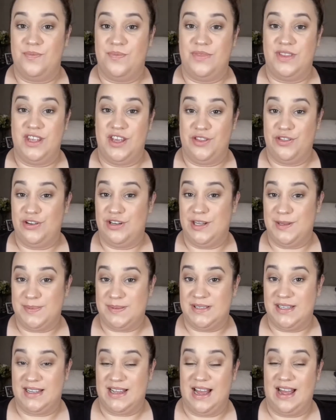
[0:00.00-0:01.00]
The other
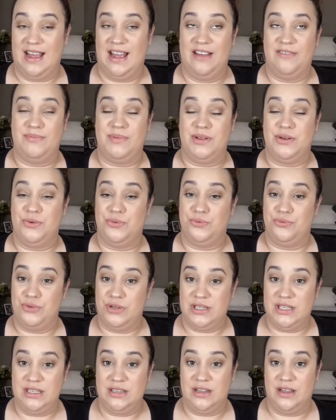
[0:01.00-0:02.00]
lipstick I have been
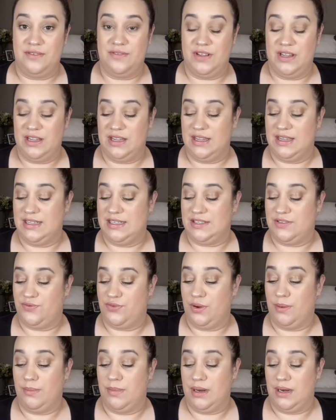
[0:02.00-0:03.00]
really loving is
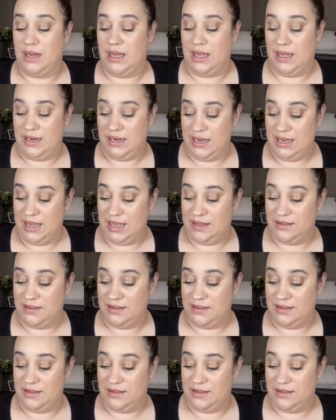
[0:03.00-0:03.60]
from Milani,